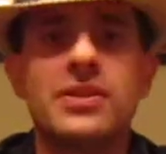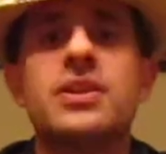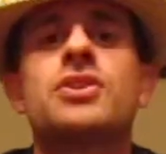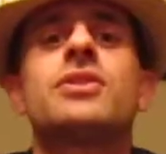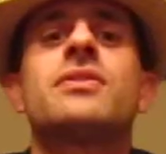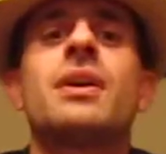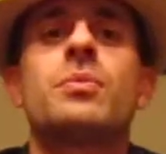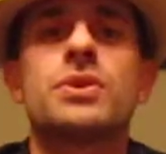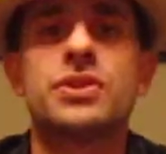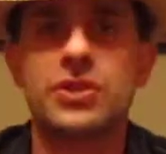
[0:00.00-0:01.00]
edition that
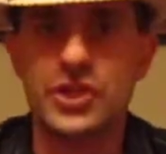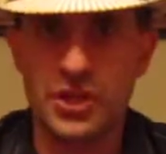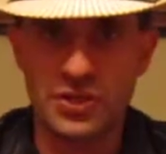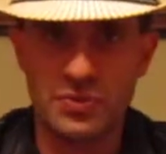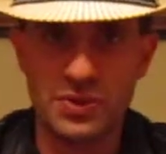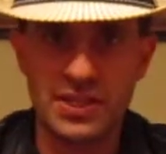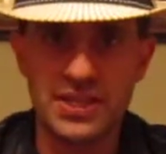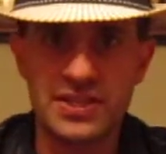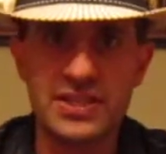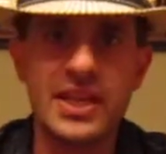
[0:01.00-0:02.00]
was just
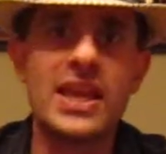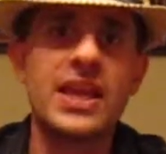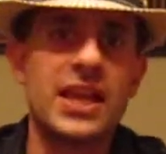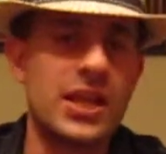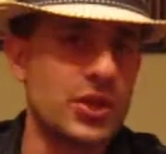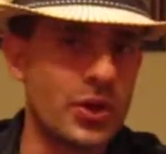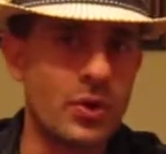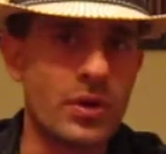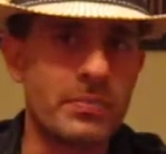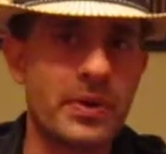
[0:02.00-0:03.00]
released in
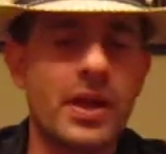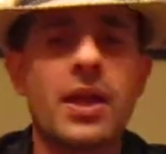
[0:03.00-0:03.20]
Europe.